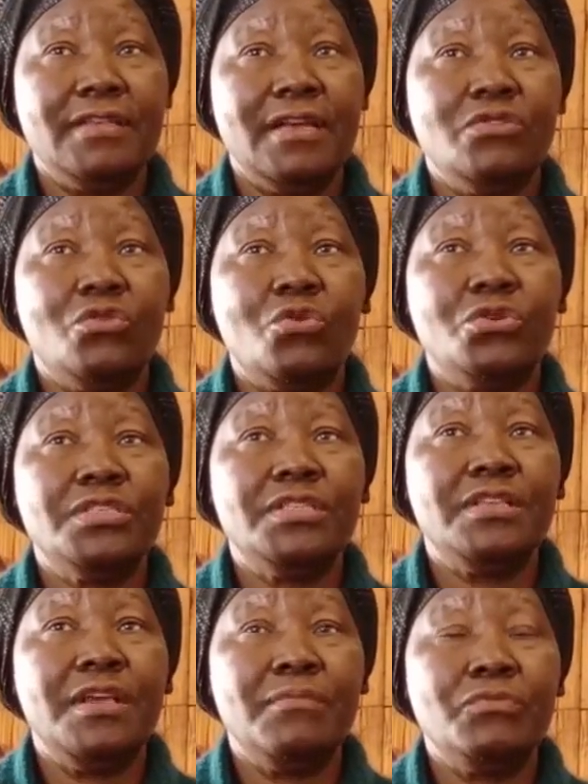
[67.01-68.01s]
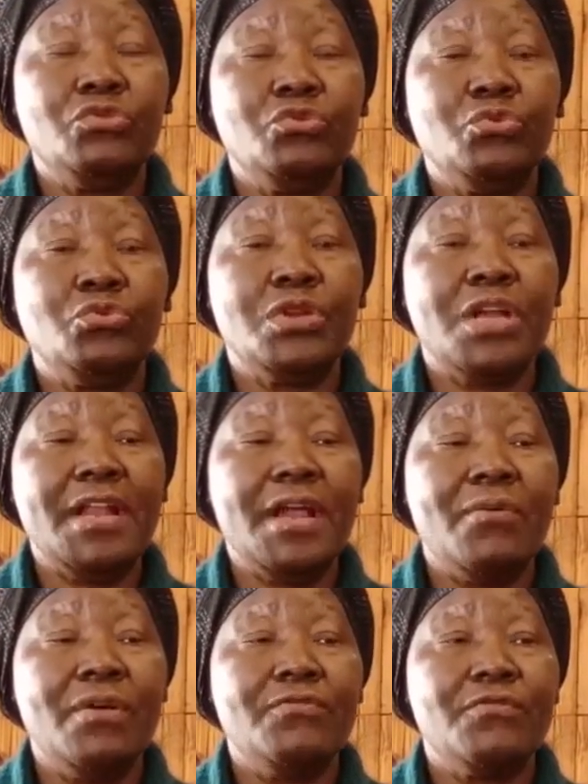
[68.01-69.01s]
that caused them to run
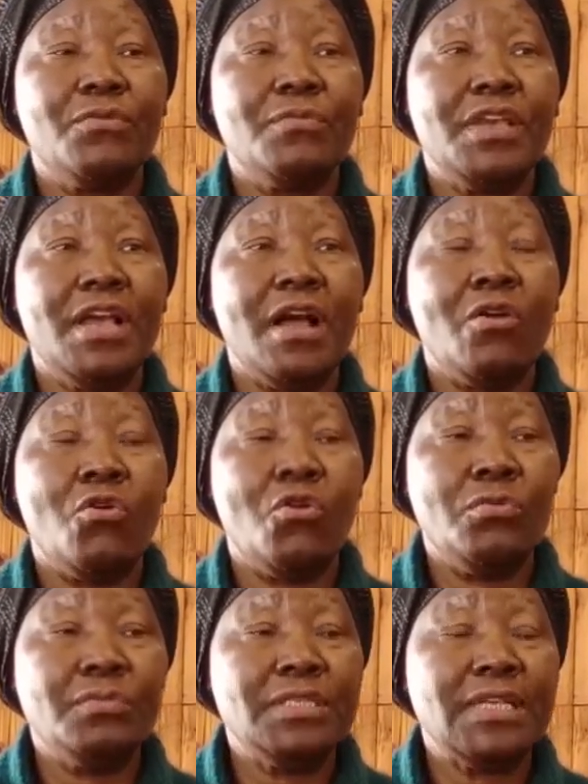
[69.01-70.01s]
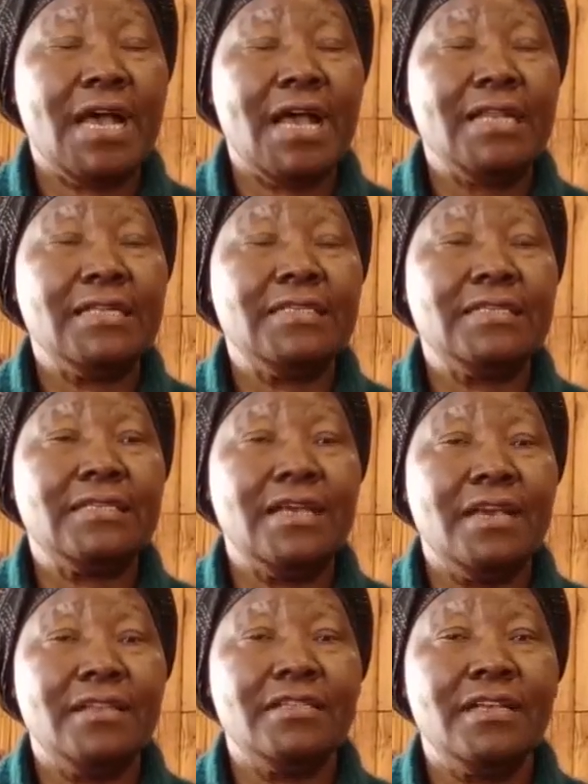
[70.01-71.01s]
away from their homes and
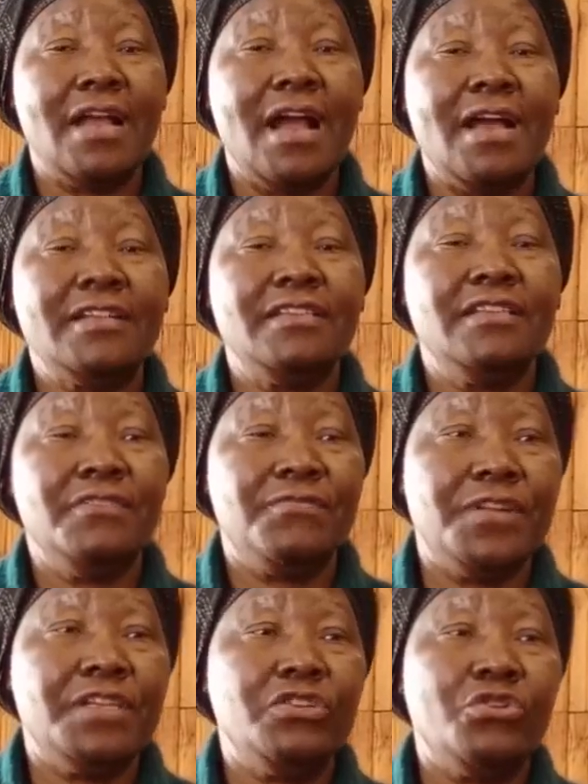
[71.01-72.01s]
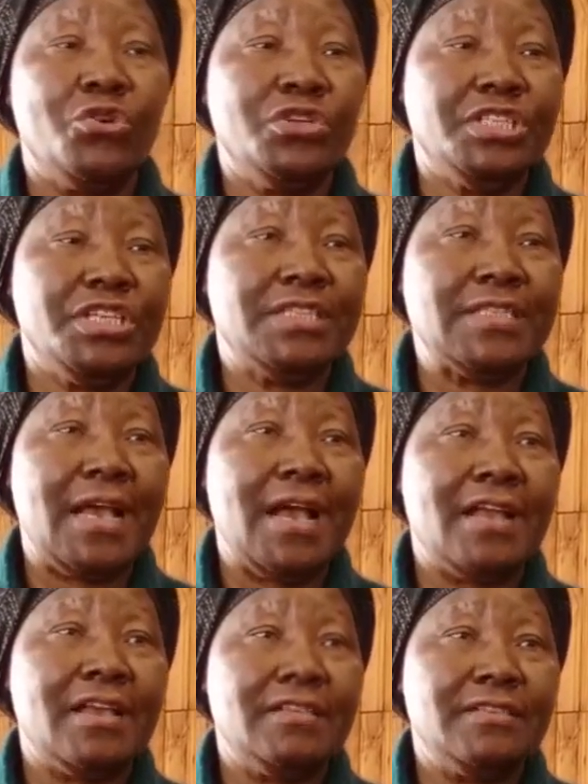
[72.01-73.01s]
stayed at different lodges
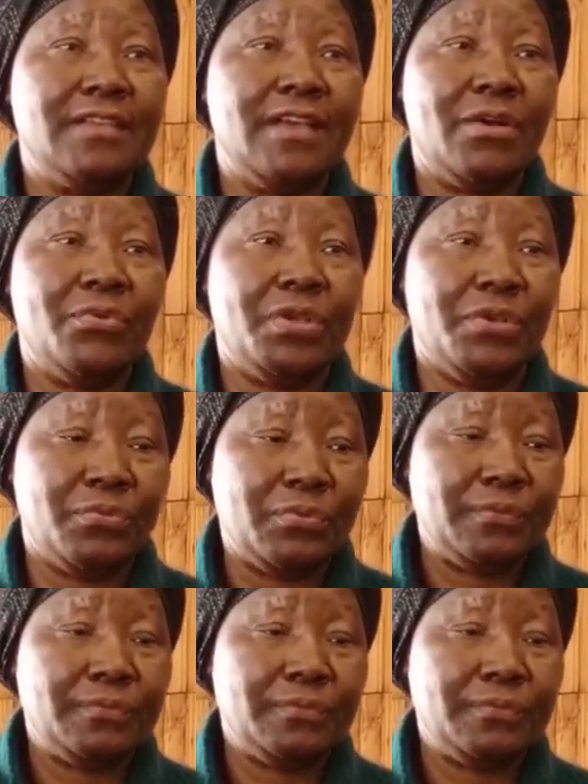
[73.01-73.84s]
against their will.